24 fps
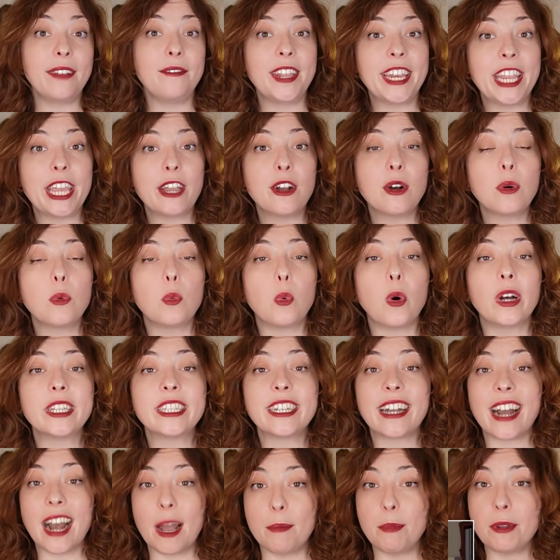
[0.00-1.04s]
video,
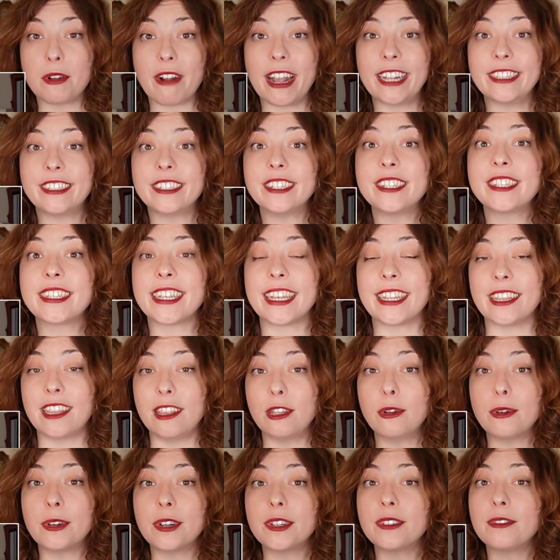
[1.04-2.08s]
What Copywriters
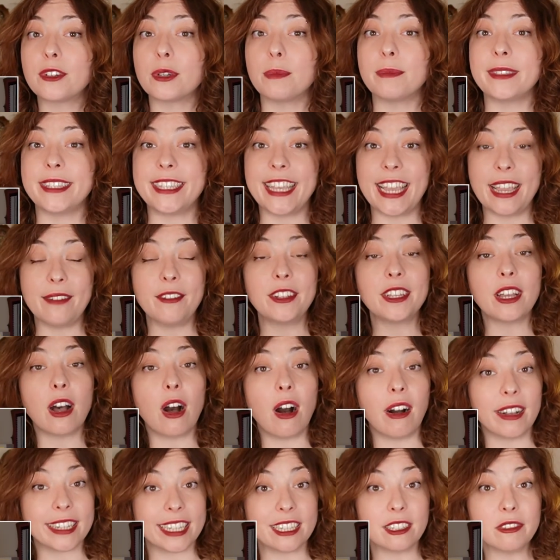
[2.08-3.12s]
Can Learn from David
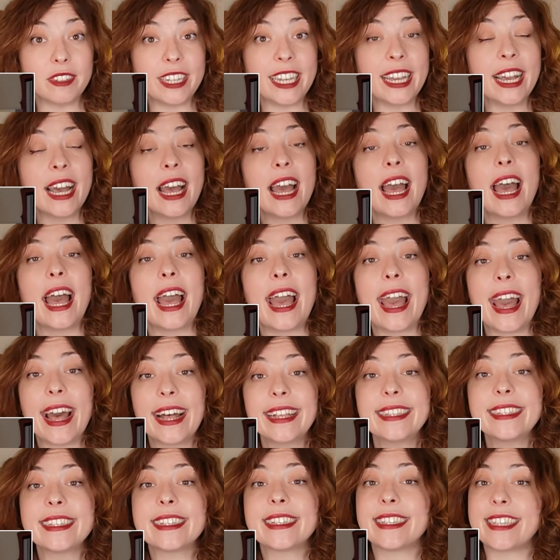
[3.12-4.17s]
Ogilvy,
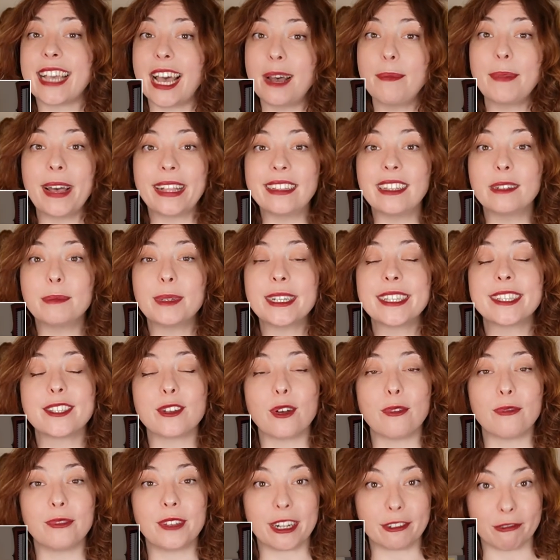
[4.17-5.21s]
has some elements
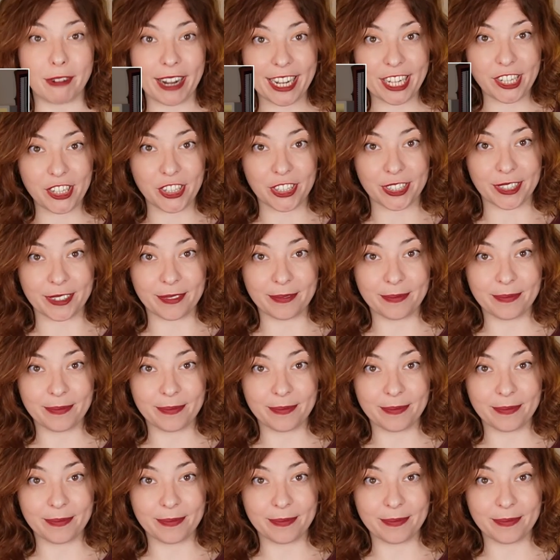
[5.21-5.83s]
of narration.